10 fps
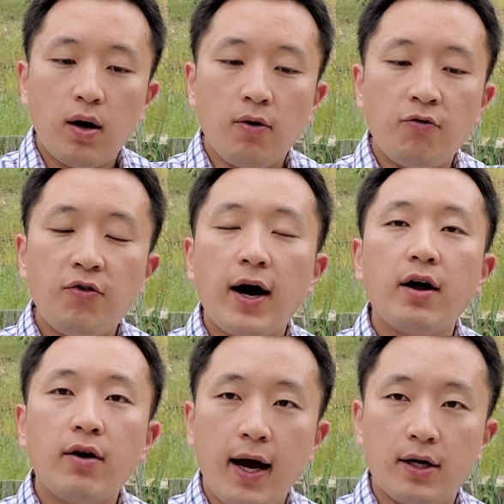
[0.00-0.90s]
fire
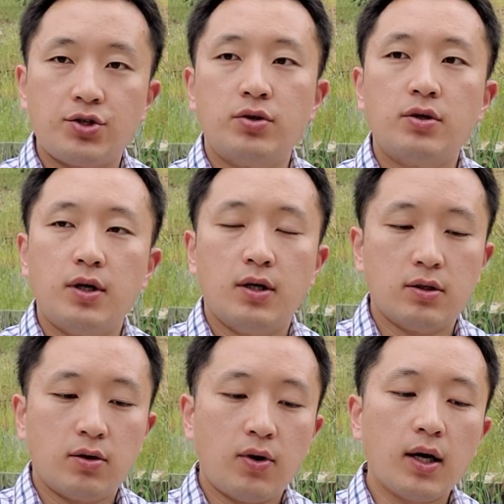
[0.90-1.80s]
hazard is
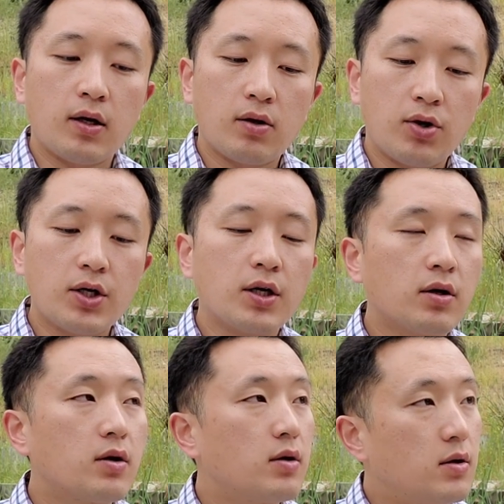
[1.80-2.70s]
quite
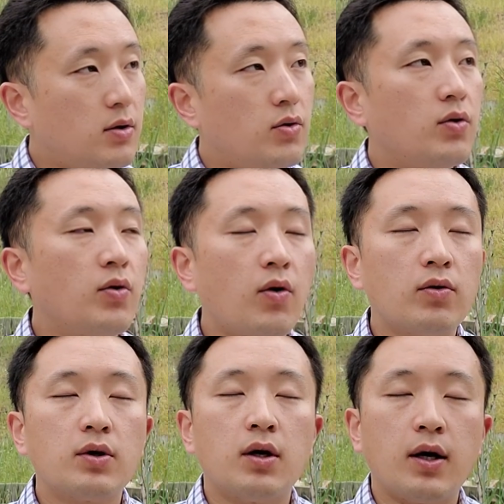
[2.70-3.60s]
critical. You know,
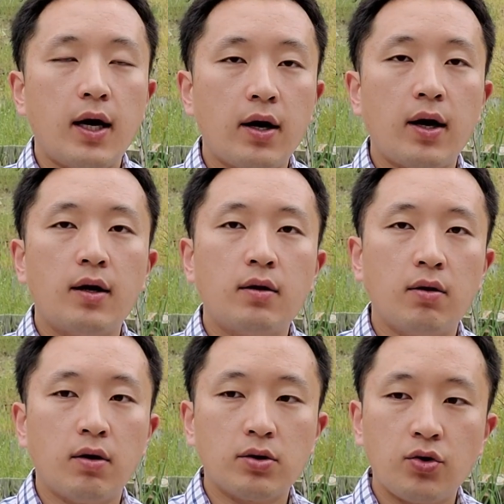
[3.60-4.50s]
the LA,
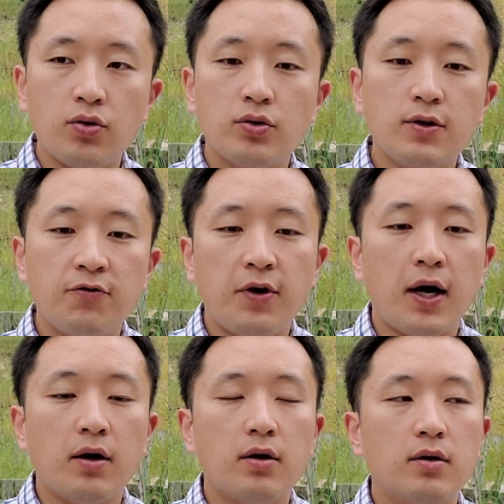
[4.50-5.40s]
there are huge
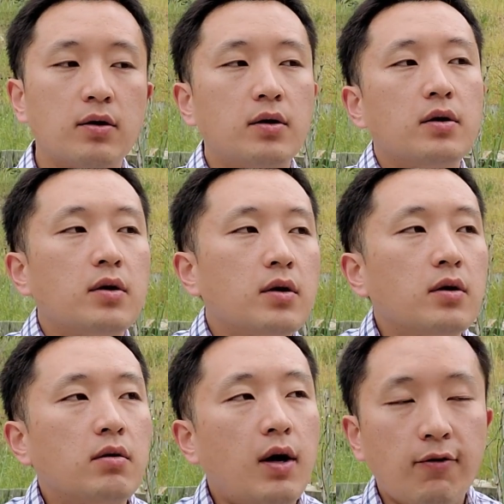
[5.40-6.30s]
fire
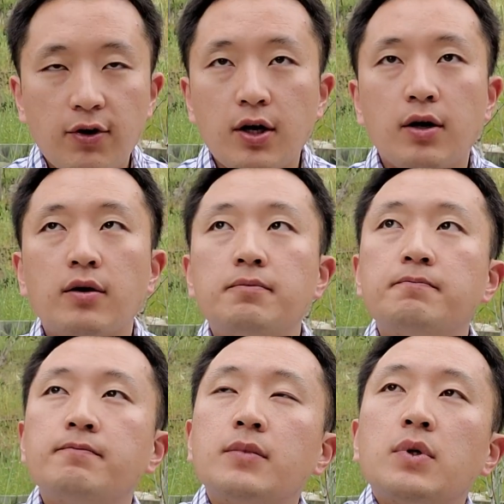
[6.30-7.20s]
every year.
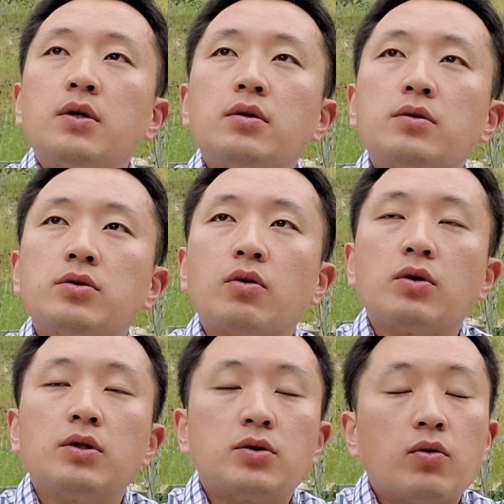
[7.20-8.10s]
So
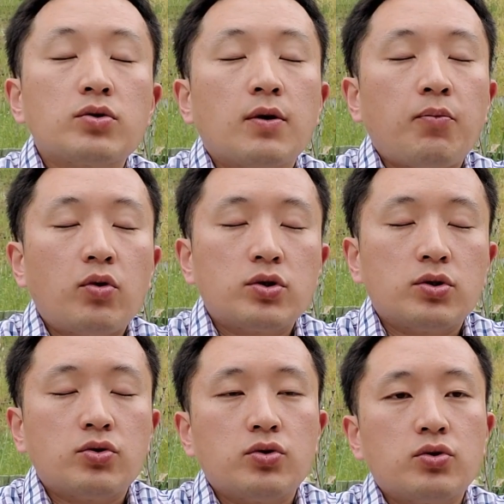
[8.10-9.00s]
it's also important
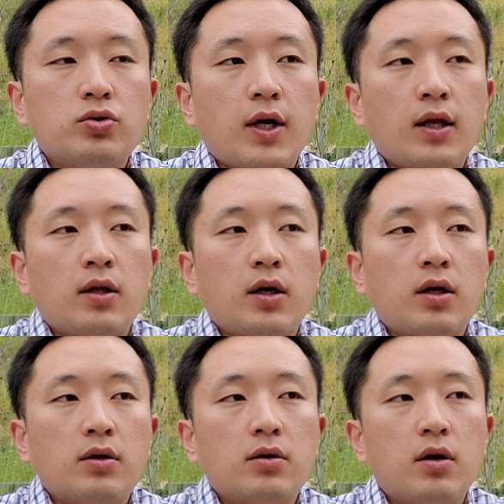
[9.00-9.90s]
to get
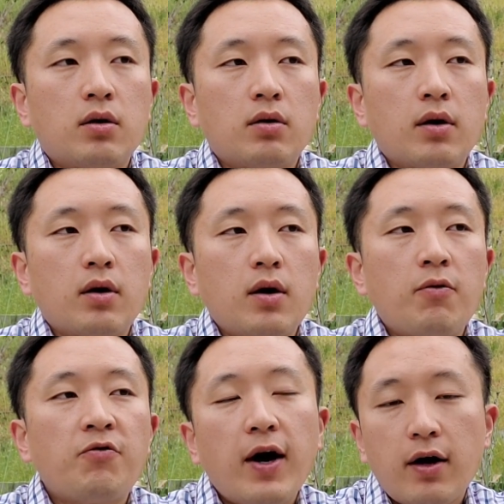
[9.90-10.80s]
the
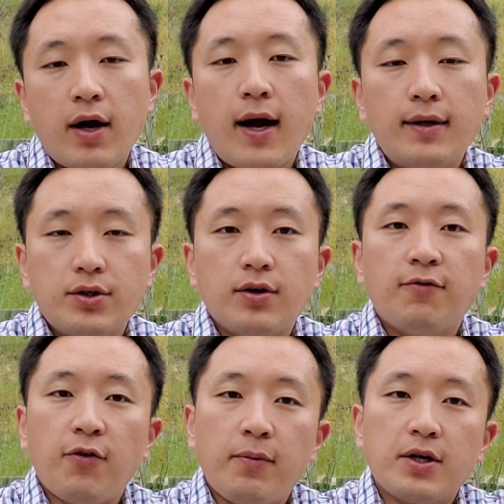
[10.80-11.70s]
fire hazard
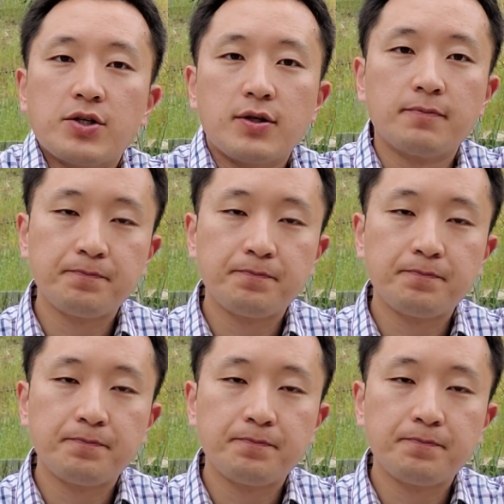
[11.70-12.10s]
information.